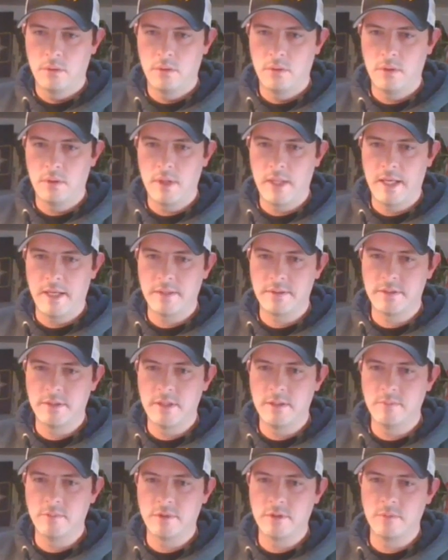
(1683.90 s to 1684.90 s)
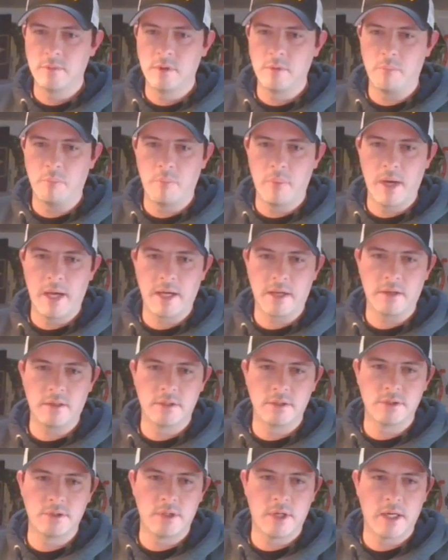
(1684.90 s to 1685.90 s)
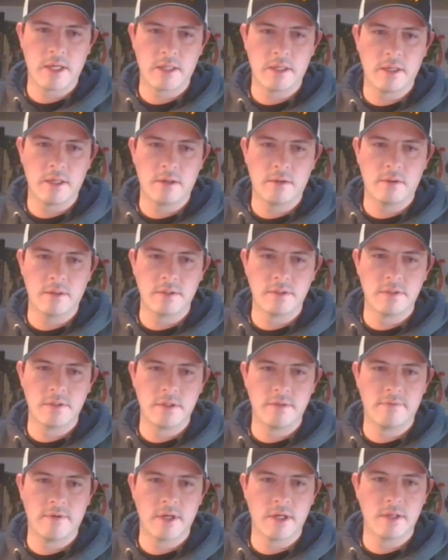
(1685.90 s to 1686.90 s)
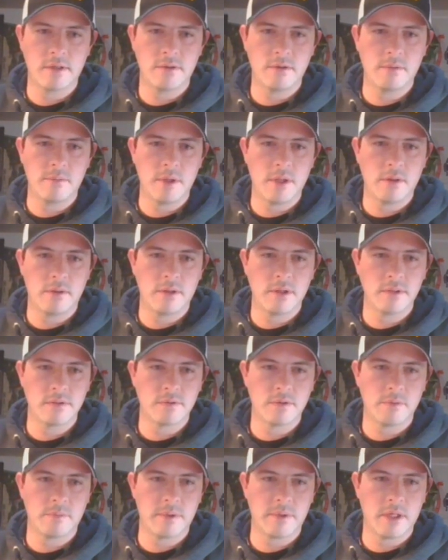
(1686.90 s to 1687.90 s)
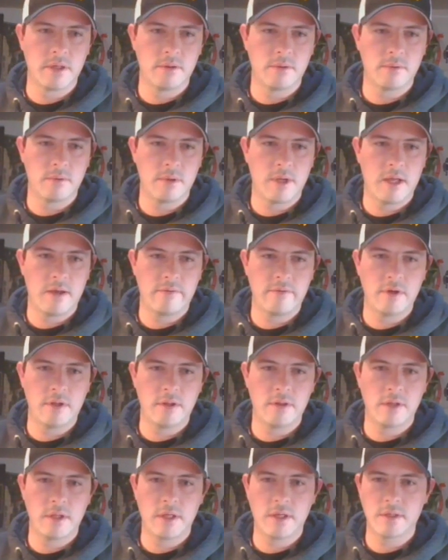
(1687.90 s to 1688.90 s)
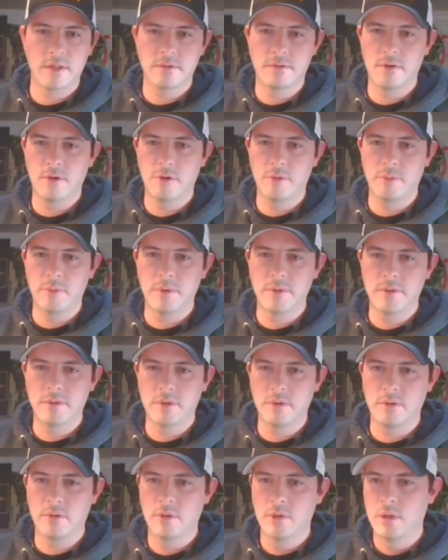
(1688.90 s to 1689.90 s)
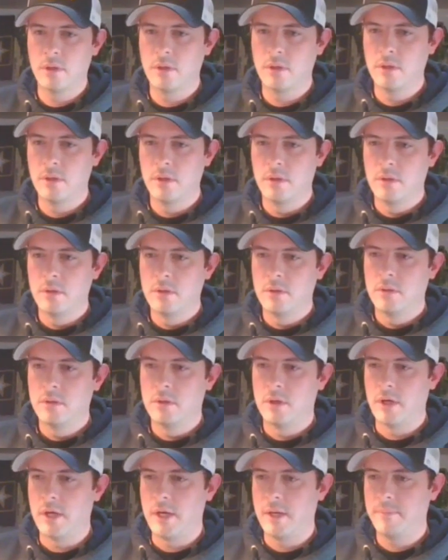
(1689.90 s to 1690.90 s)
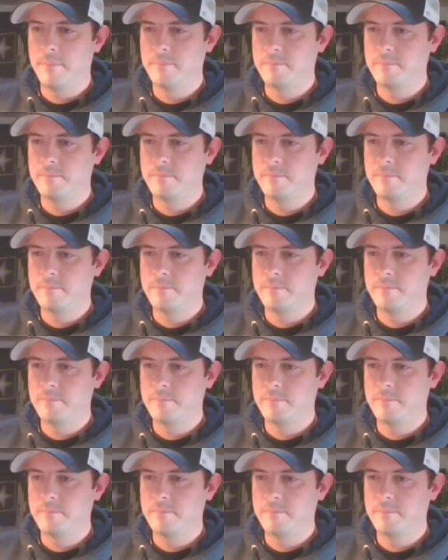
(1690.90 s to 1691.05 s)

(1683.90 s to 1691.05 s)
that. Seems to be back on track now. Let's see if I got too many things open. I don't have anything extra open, so all right.